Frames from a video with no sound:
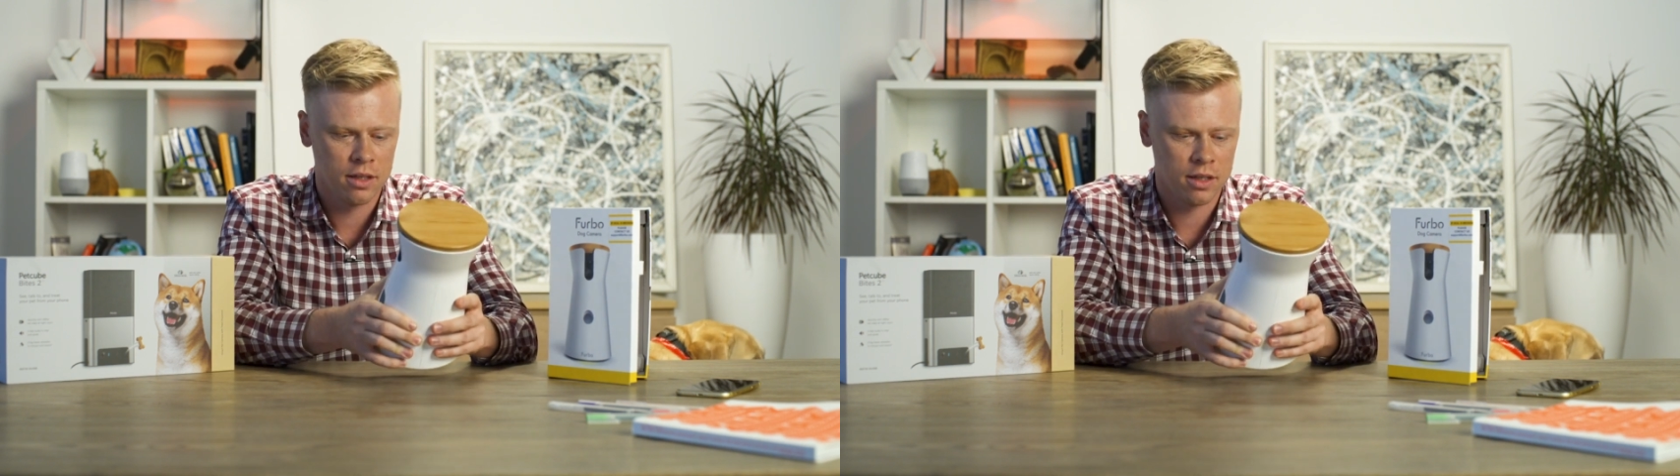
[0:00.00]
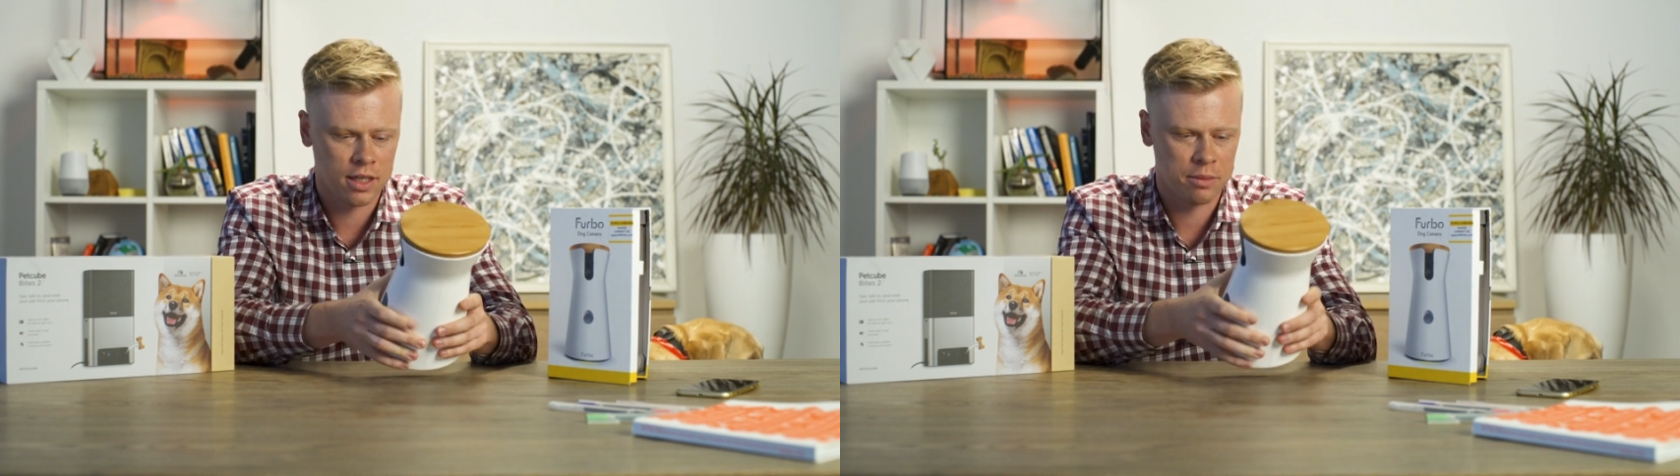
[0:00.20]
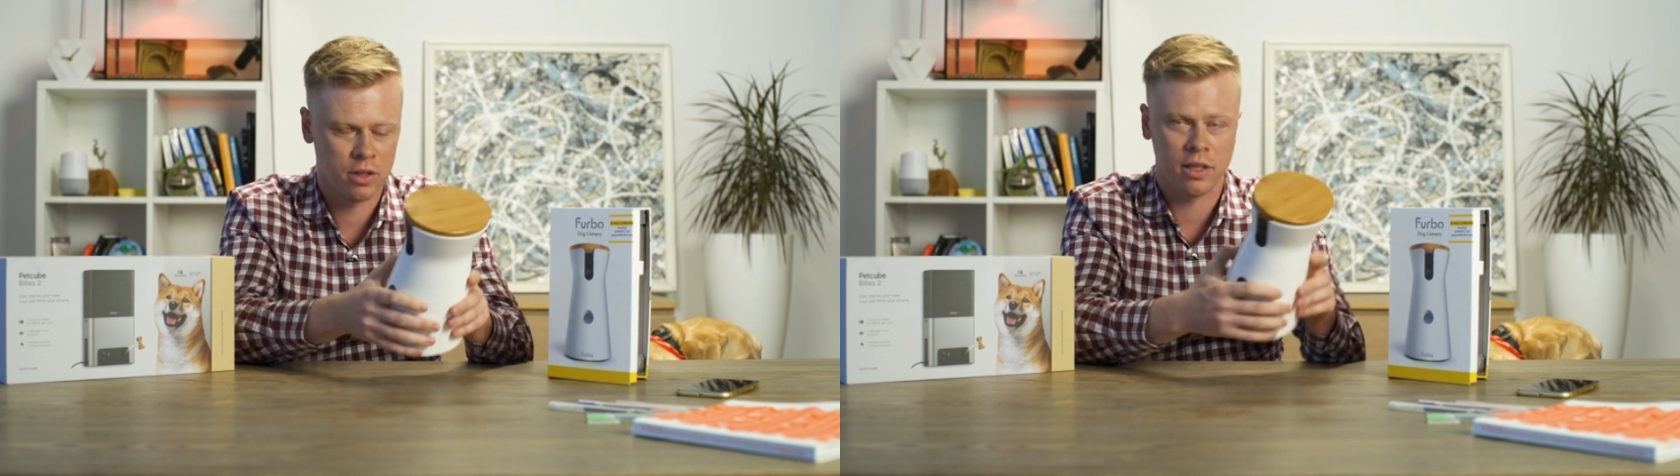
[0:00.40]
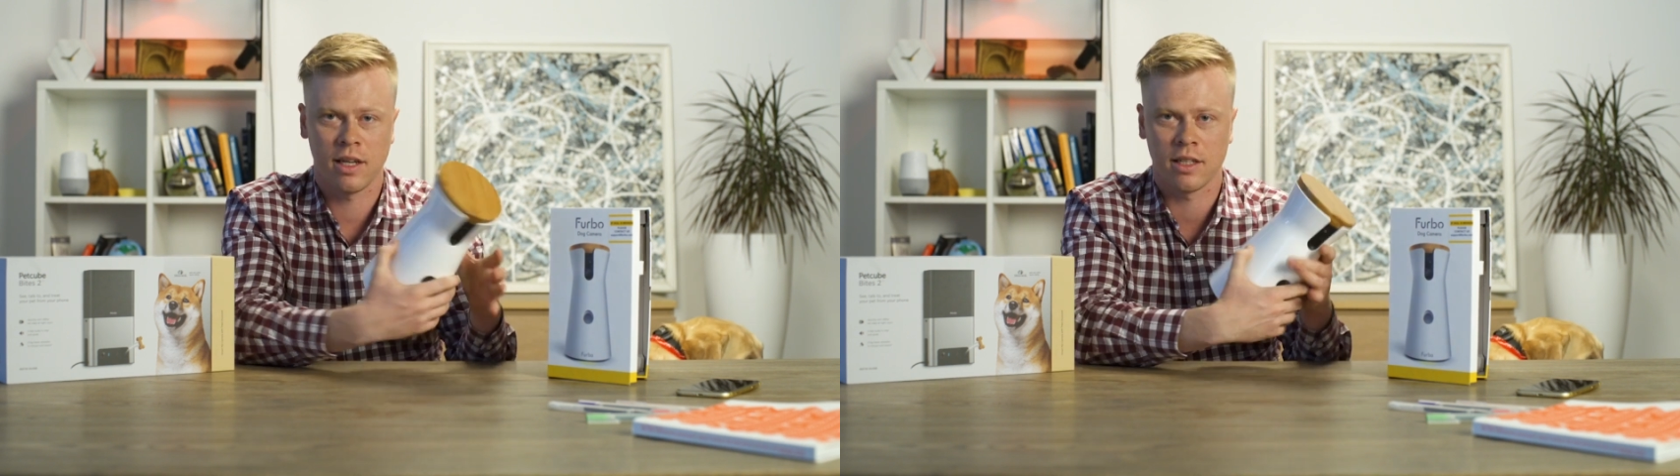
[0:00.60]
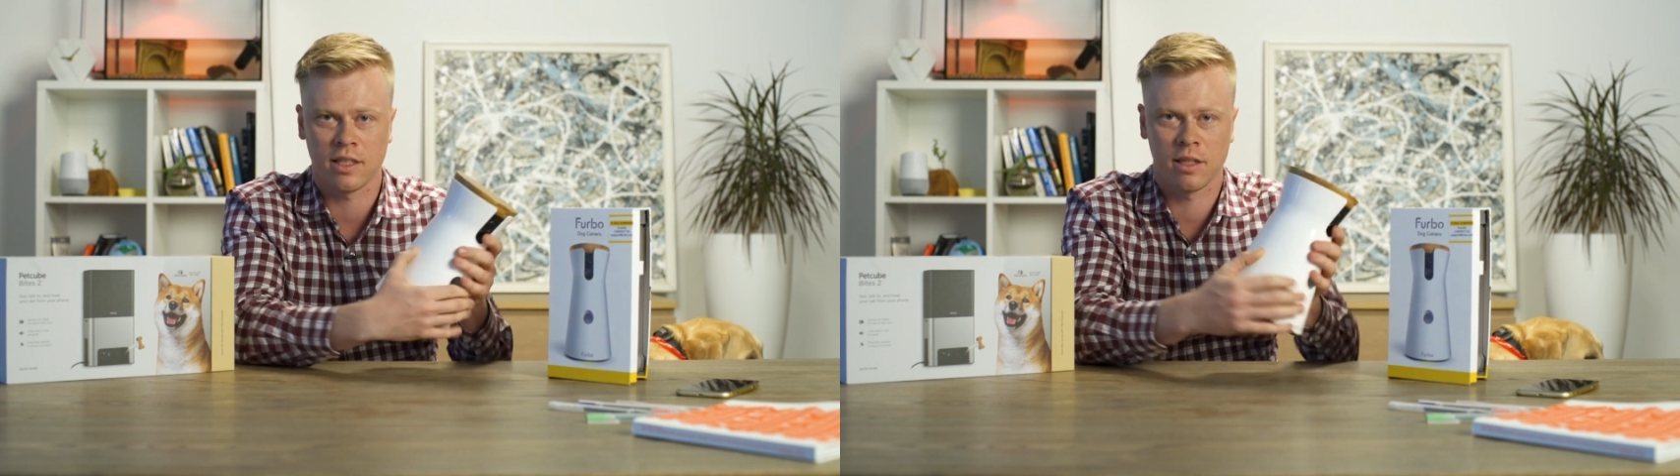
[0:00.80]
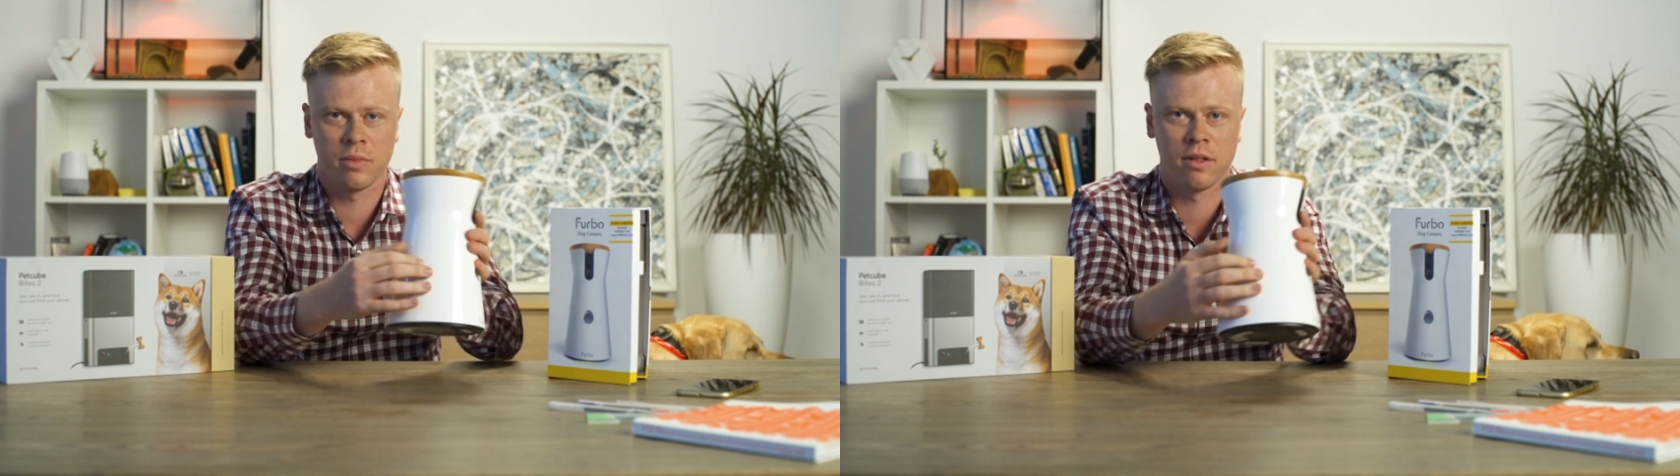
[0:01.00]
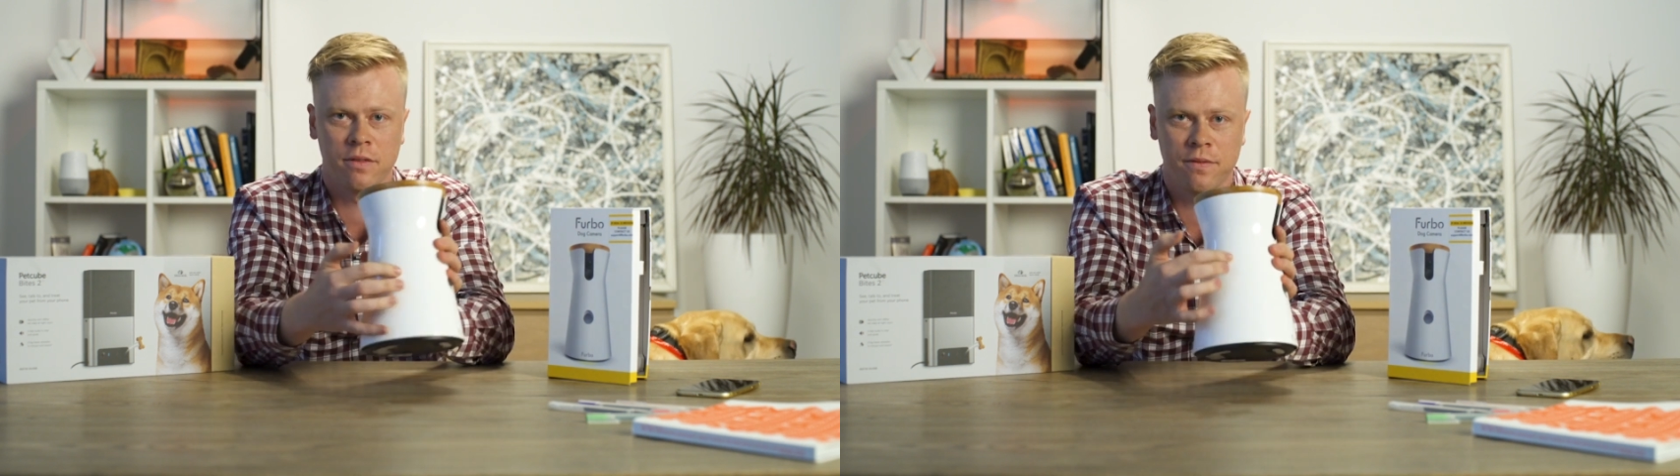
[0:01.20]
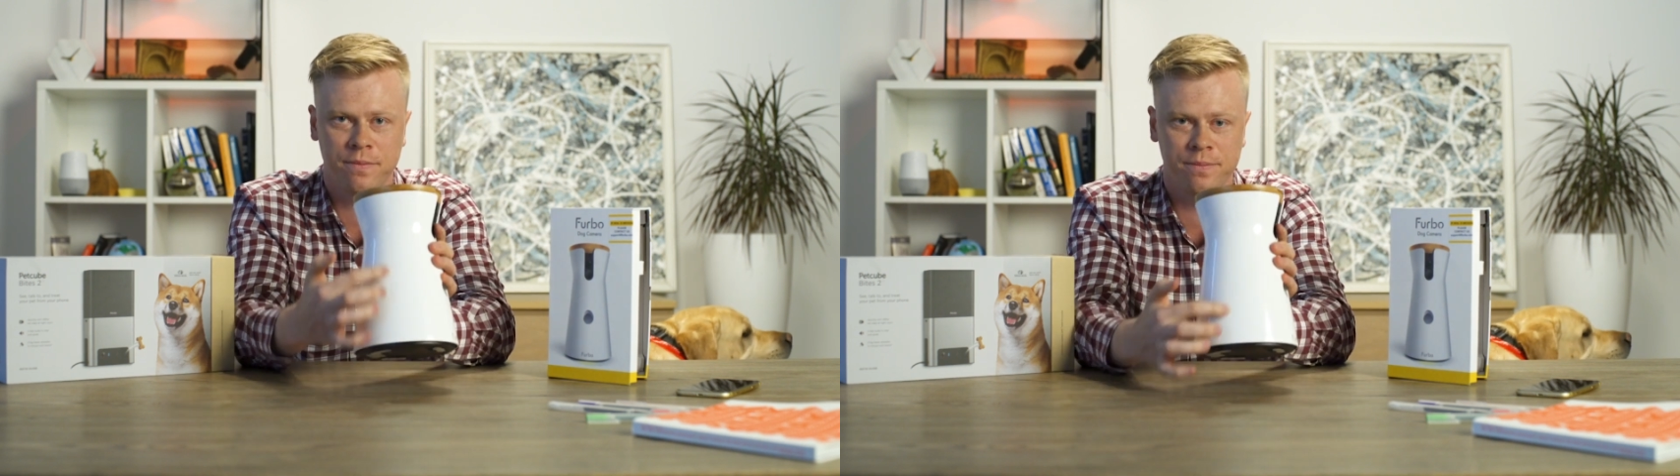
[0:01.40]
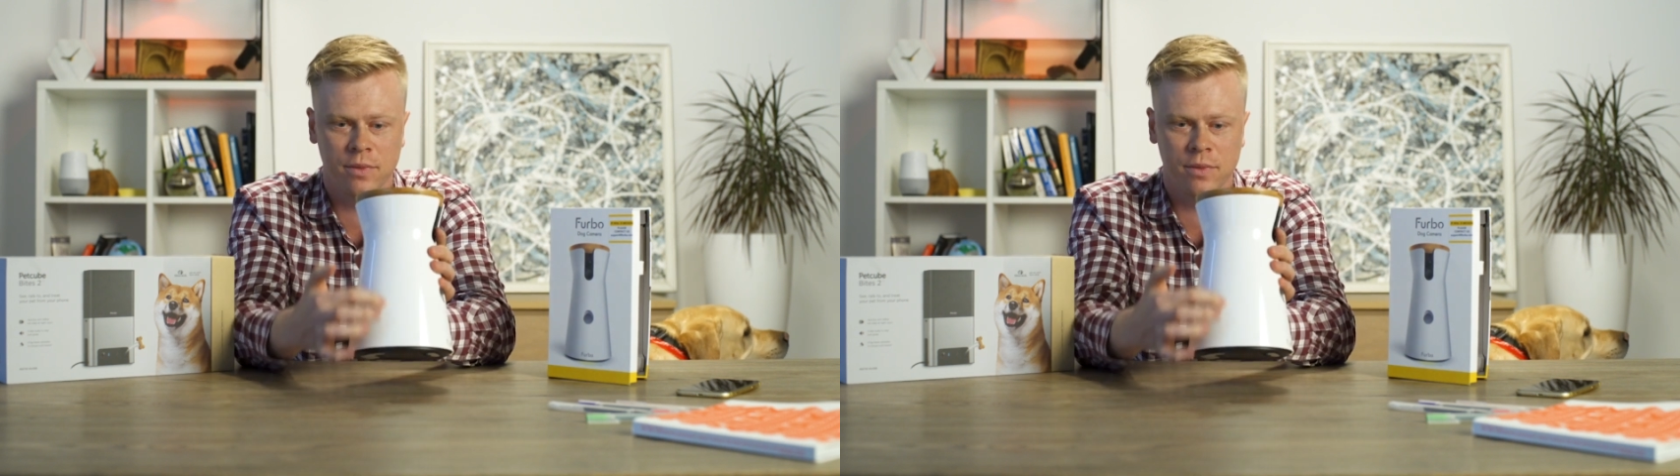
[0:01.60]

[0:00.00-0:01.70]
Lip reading: I'm looking at some of